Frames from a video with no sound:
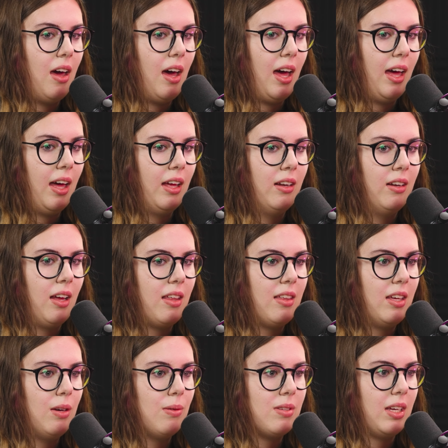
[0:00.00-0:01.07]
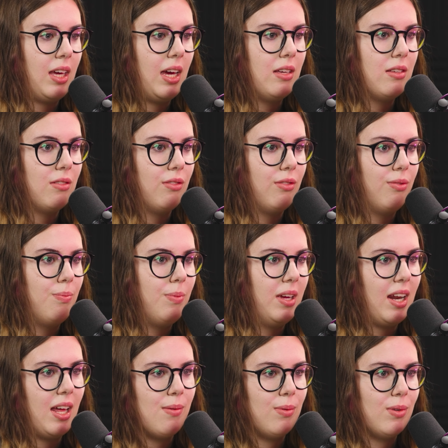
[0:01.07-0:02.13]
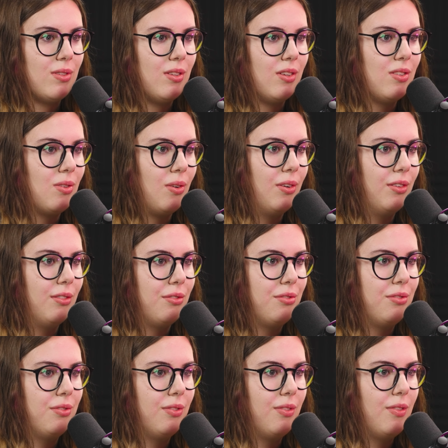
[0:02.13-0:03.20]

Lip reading: And I think it was a case of being able to sort of